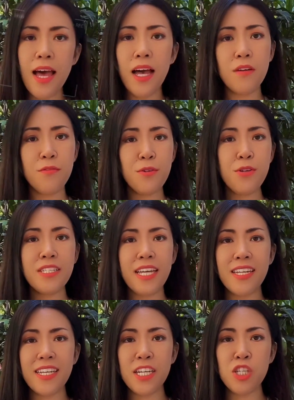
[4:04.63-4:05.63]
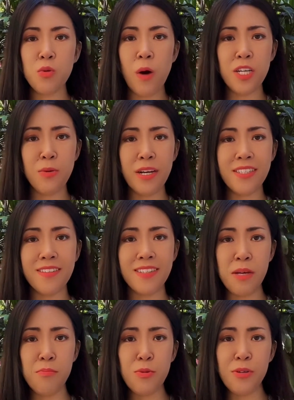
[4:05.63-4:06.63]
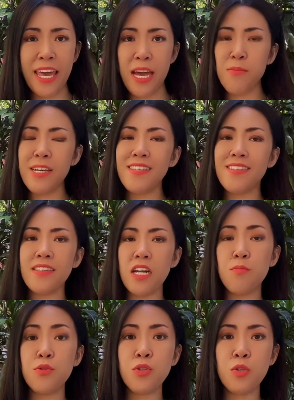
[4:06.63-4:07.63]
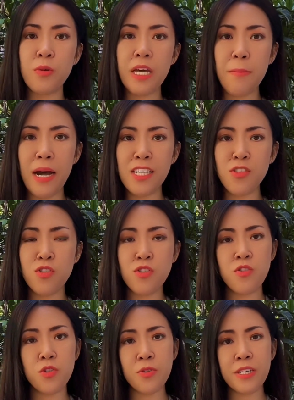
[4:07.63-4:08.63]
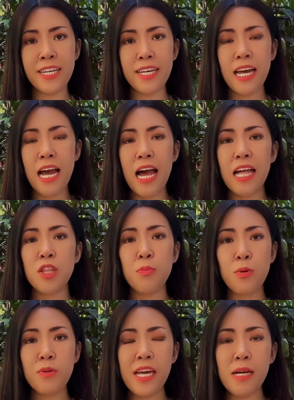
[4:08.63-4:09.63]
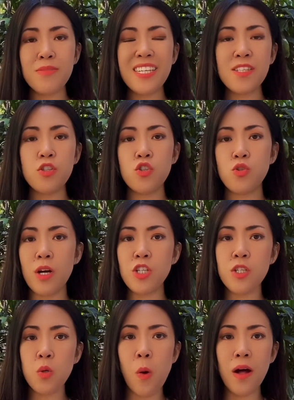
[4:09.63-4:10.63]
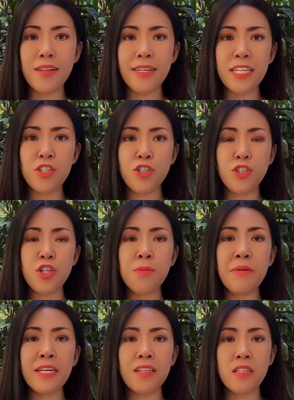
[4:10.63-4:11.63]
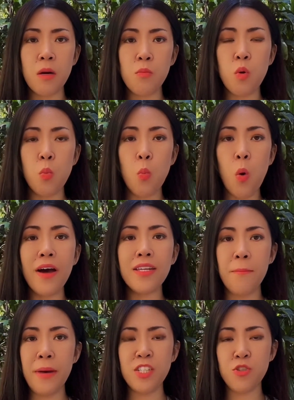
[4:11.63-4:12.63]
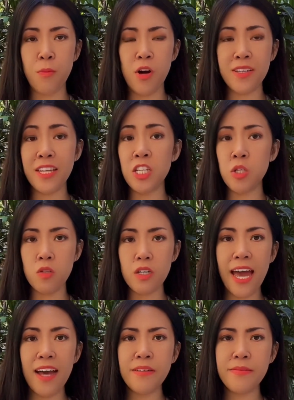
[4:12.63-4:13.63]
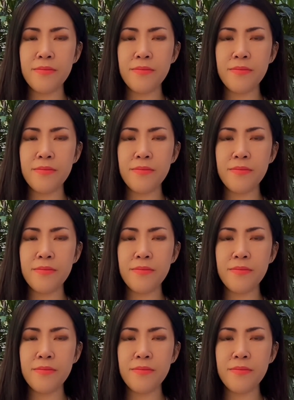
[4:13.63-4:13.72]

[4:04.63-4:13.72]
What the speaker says: If you're attending a UI/UX design bootcamp instead of pursuing a master's degree, the bootcamp's instruction quality should be the number one benchmark that you look at.